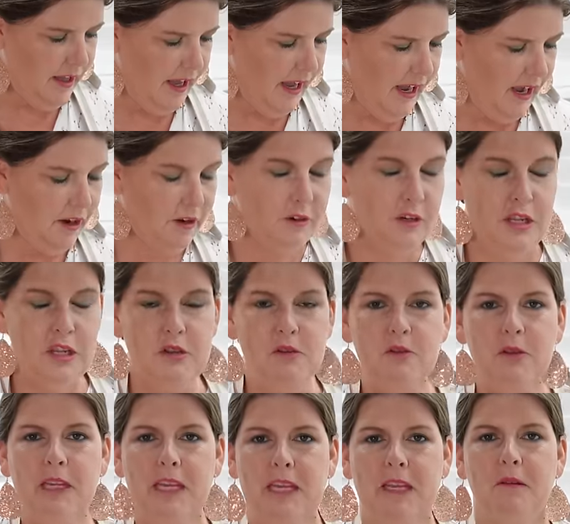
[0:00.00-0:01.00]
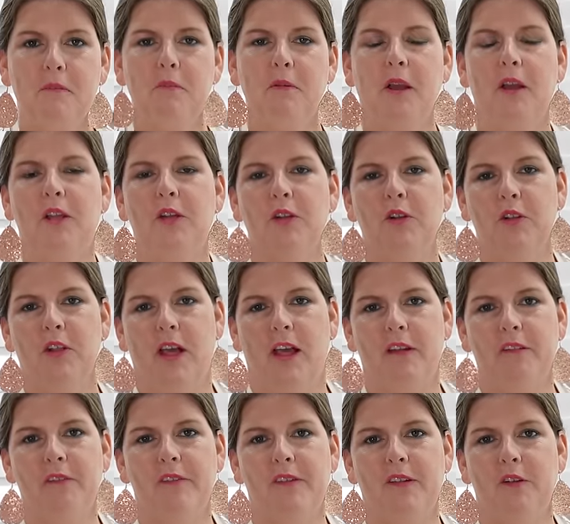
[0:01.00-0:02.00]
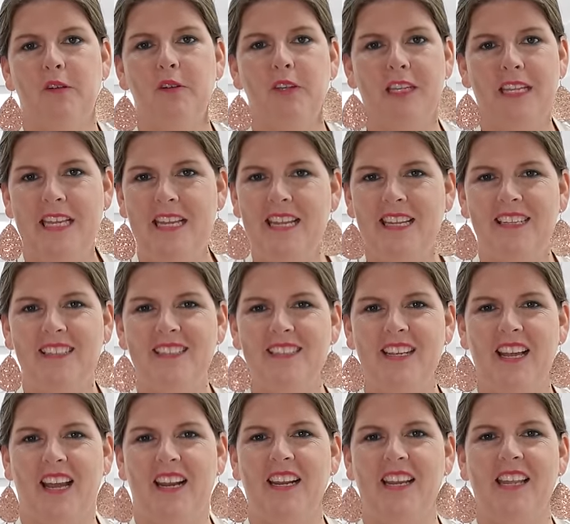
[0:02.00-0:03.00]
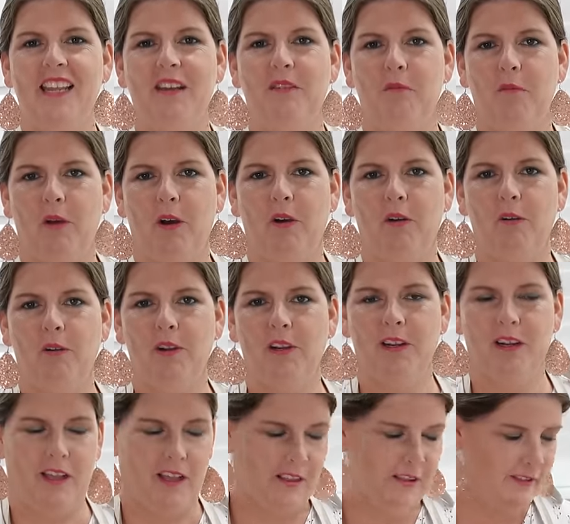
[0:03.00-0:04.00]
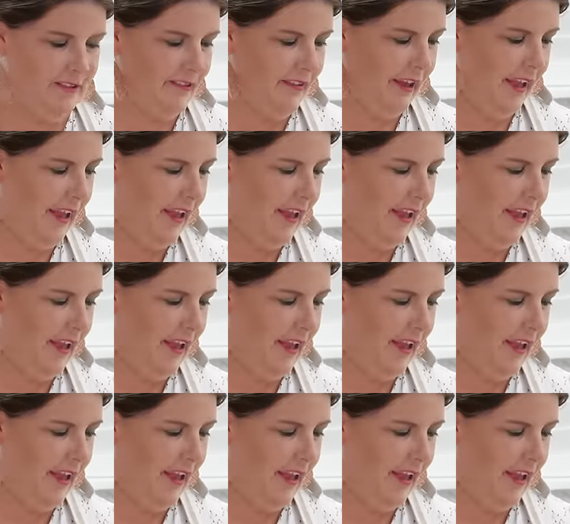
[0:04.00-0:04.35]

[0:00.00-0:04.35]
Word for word: How do you keep your life so neat and tidy and well organized?